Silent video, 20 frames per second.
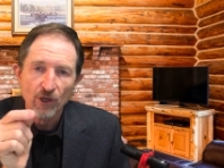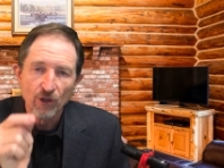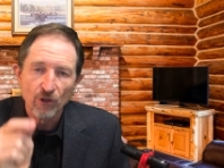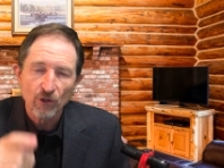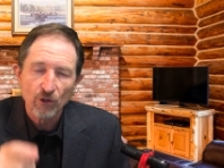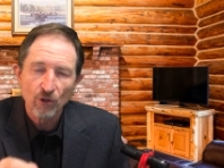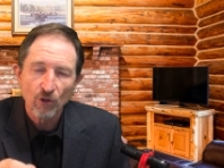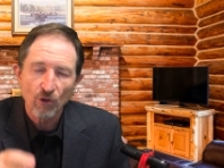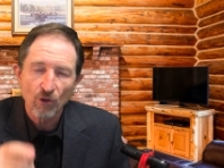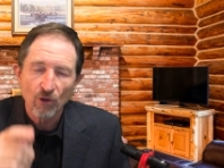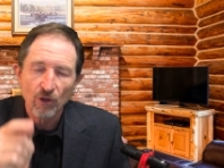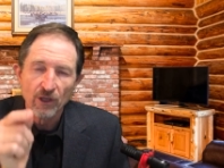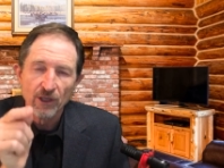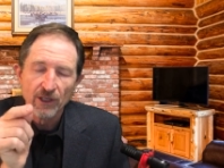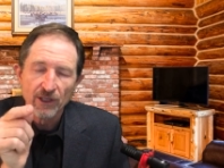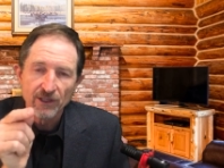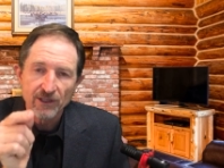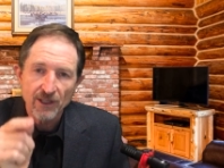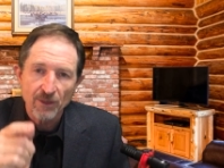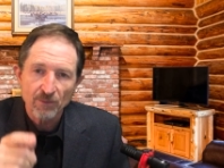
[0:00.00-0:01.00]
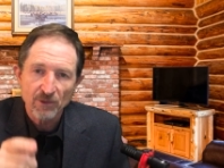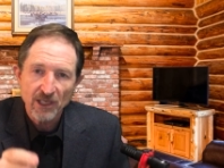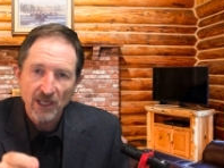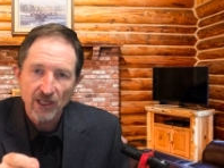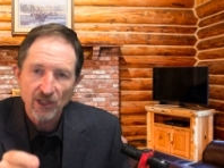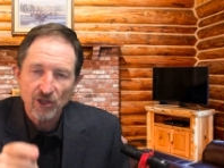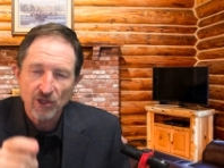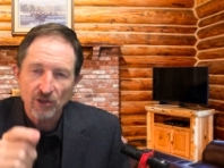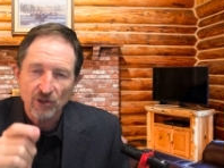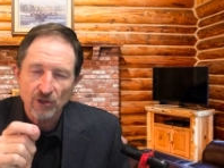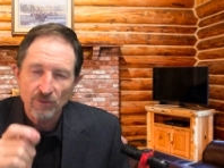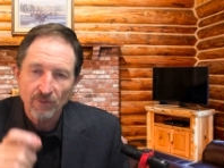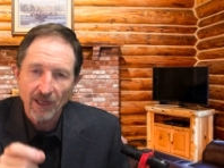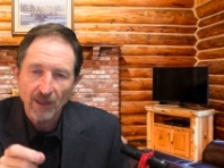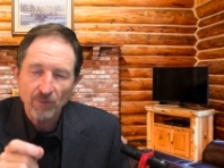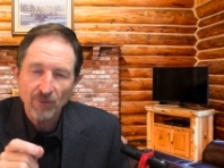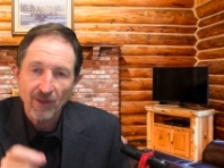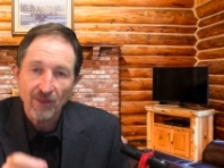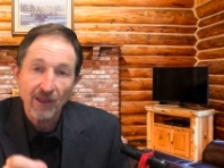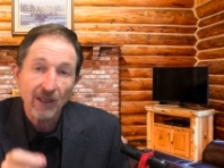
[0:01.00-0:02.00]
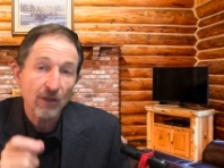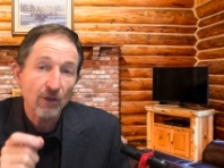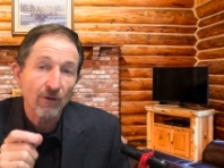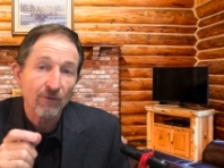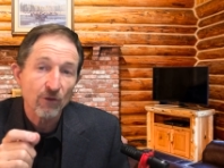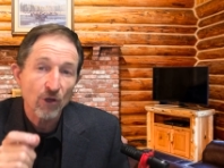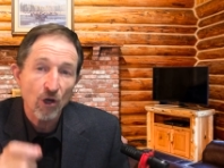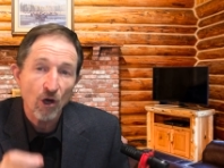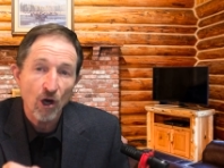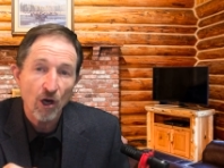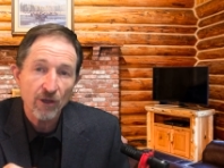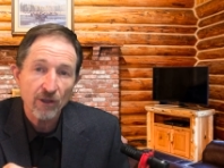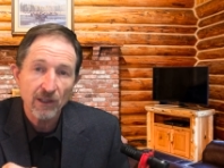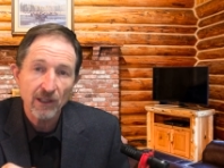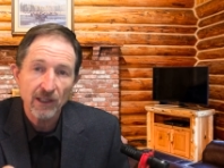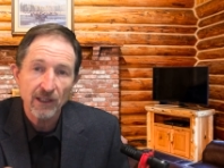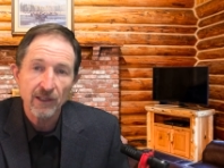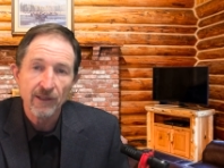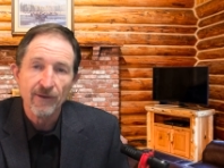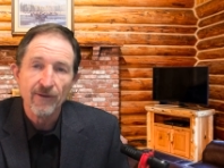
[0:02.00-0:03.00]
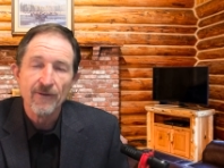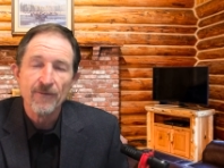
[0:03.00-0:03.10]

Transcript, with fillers: your temptation to make me think of carnally,